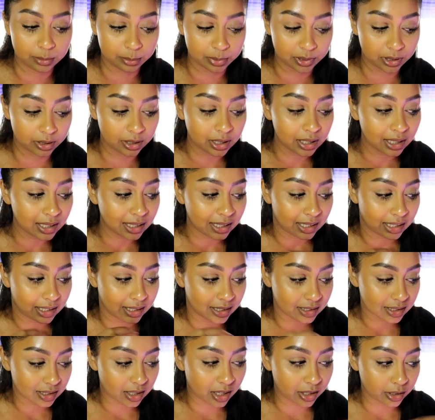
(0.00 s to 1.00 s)
But it
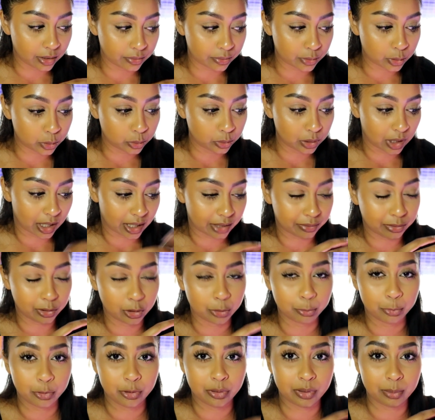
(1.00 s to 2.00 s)
is kind of cool, like if you're
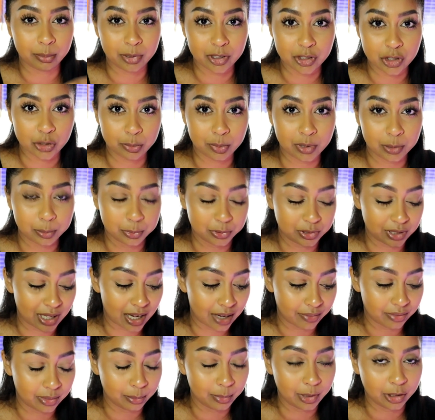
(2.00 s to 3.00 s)
with a bunch of people, to
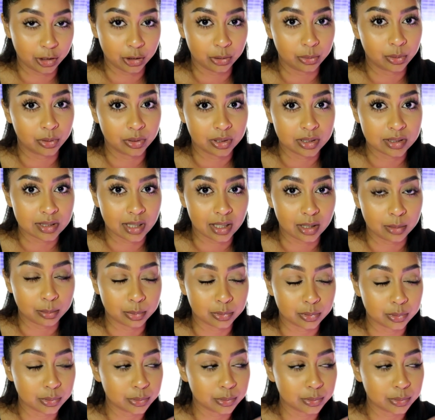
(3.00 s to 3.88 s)
have the menu on the table.